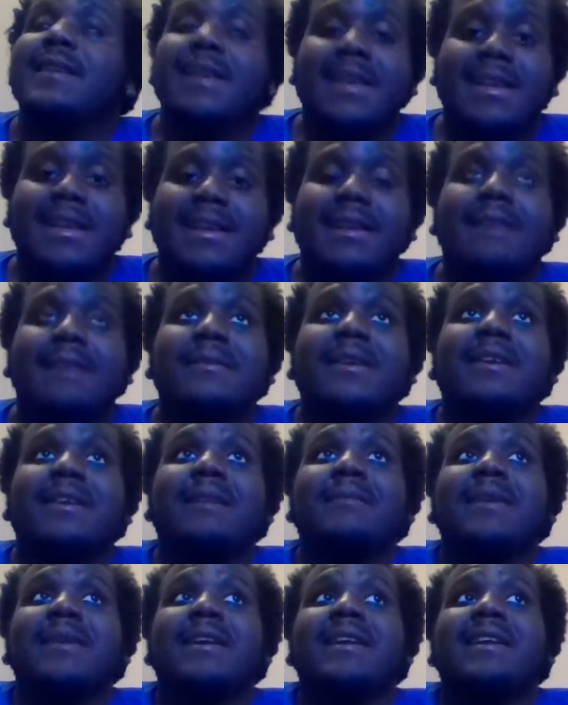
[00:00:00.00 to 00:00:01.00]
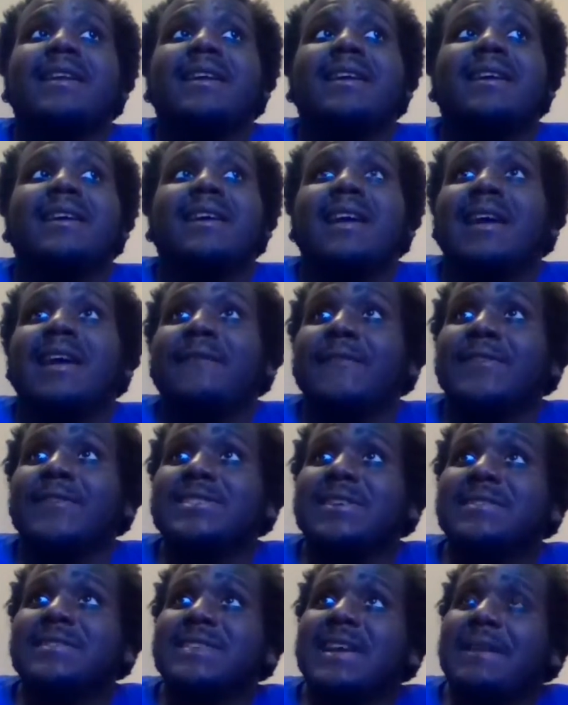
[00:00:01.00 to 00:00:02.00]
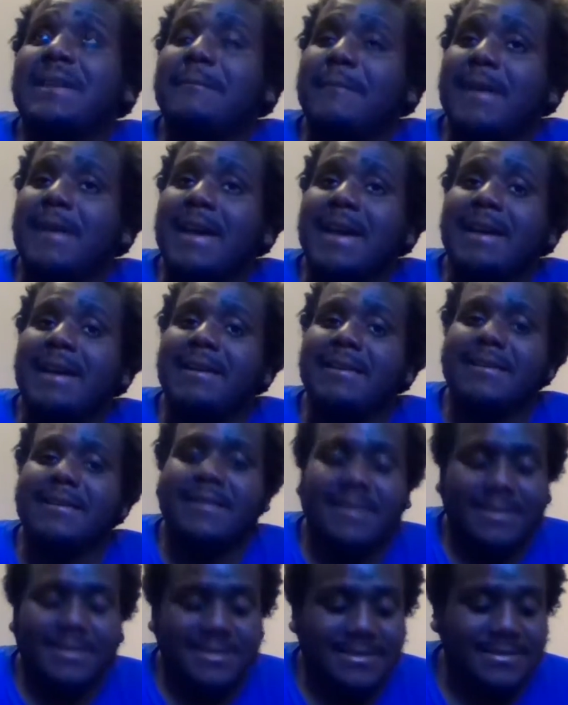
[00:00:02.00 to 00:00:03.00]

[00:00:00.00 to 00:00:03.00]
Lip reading: I mean, at first I was kind of mad, but